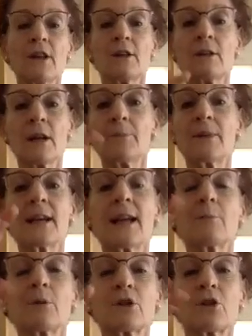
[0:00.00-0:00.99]
not be
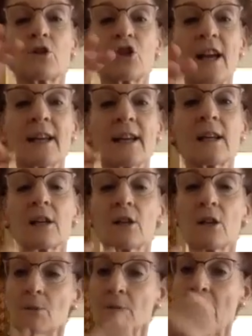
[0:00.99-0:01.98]
able to shake,
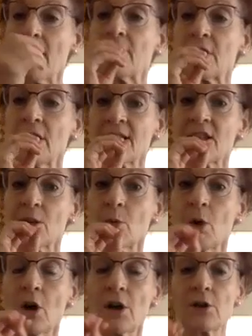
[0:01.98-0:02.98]
have a glass of
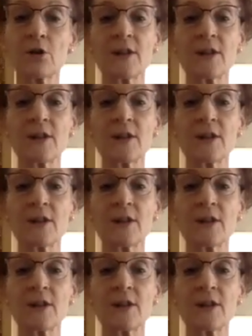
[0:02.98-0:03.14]
water.